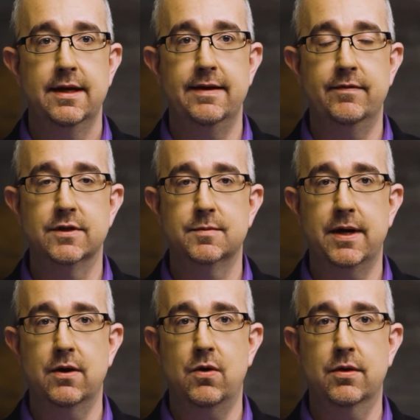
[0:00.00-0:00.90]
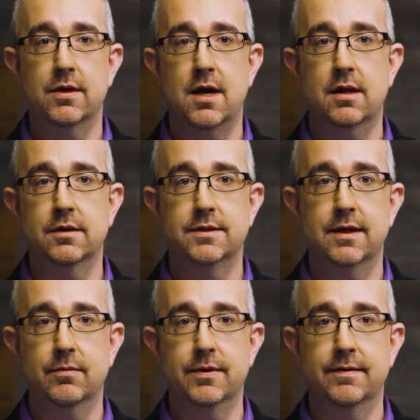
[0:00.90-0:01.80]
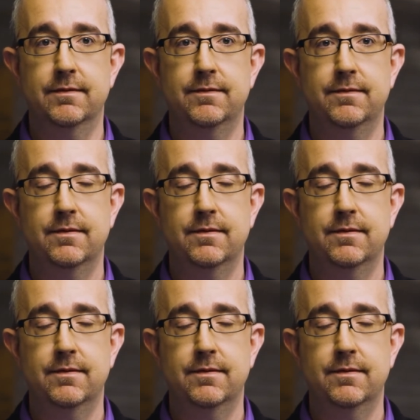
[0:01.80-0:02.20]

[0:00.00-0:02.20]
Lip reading: even despite all the knowledge that we've